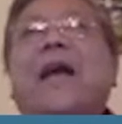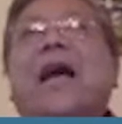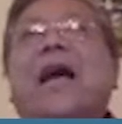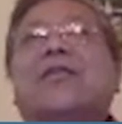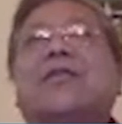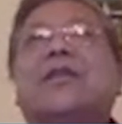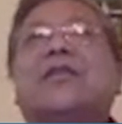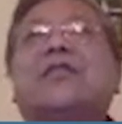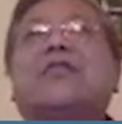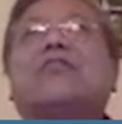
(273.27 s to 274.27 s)
As you can
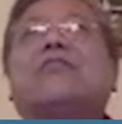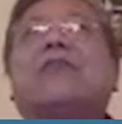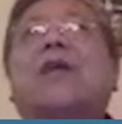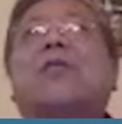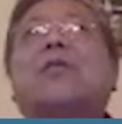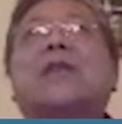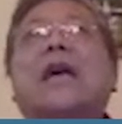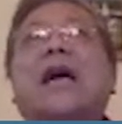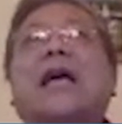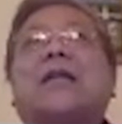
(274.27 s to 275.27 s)
see, 2 hours,
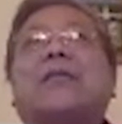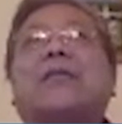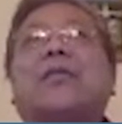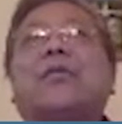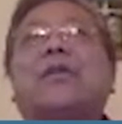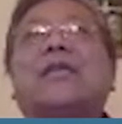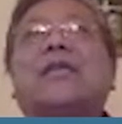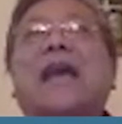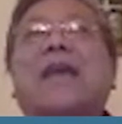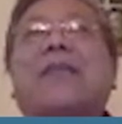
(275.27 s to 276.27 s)
and the blue is
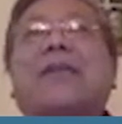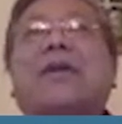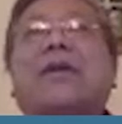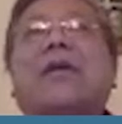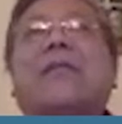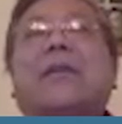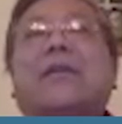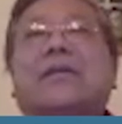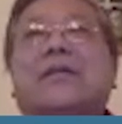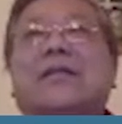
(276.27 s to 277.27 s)
Debbie,
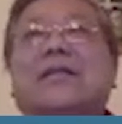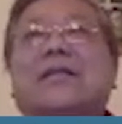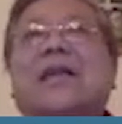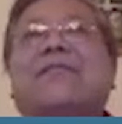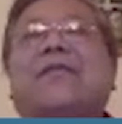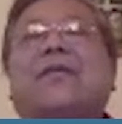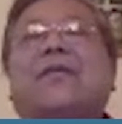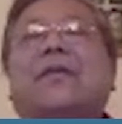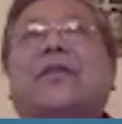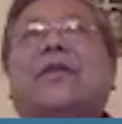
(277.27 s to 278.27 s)
stand
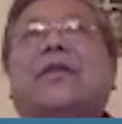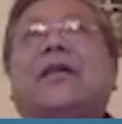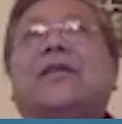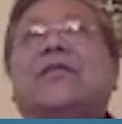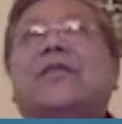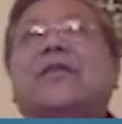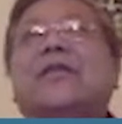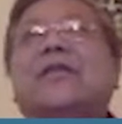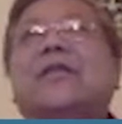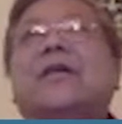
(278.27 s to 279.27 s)
for nucleus. You can
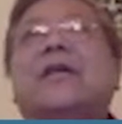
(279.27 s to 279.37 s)
see